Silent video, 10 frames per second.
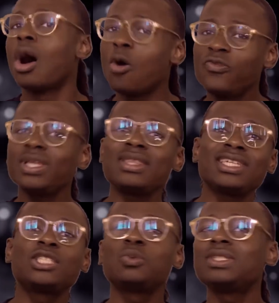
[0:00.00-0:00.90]
Hopefully
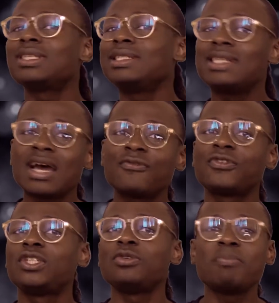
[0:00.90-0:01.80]
this was
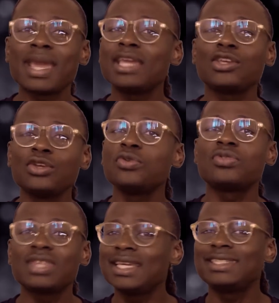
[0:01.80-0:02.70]
enough to make you
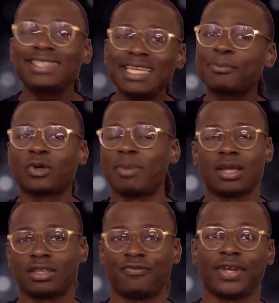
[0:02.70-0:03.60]
think deeper
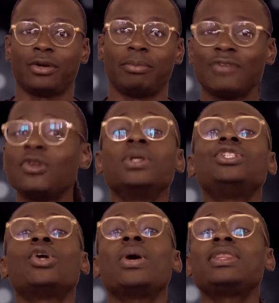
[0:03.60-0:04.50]
about the film. If you
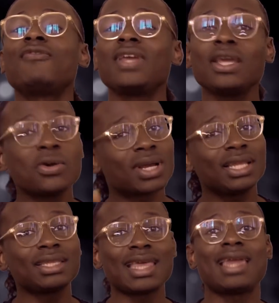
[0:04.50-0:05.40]
enjoyed the video,
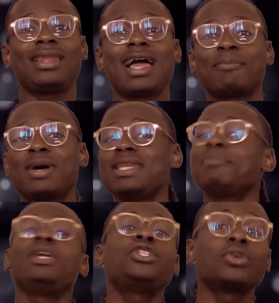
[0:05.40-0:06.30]
click that like button
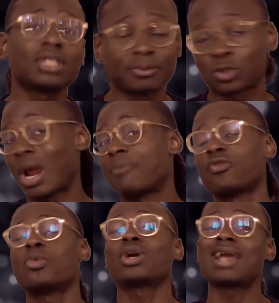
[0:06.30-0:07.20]
and be sure to subscribe
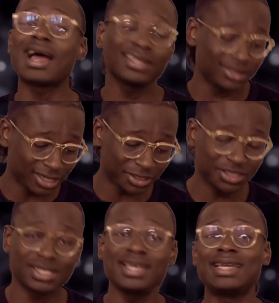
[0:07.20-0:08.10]
for more content such
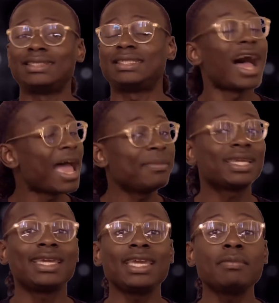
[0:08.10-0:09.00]
as this. I'm
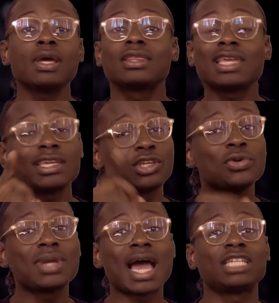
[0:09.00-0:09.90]
Akeem. Thank
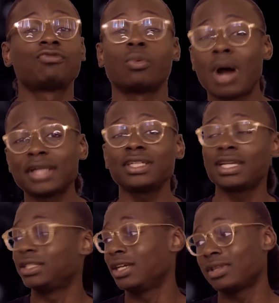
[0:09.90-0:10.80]
you guys for watching,
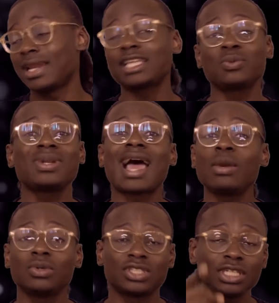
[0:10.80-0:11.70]
and until the next one, I
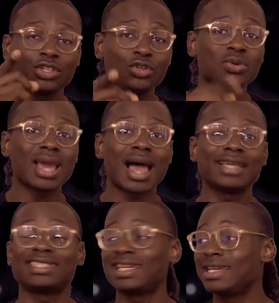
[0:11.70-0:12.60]
will see you
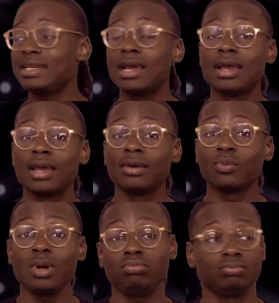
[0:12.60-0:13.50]
guys in,
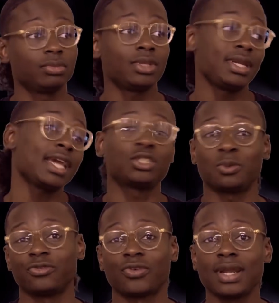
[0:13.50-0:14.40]
well, the next
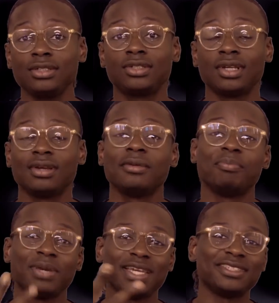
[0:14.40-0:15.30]
one, friends.
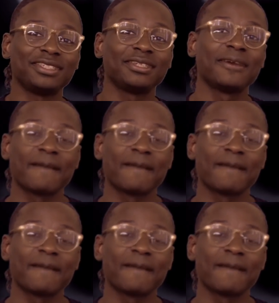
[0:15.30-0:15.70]
Peace.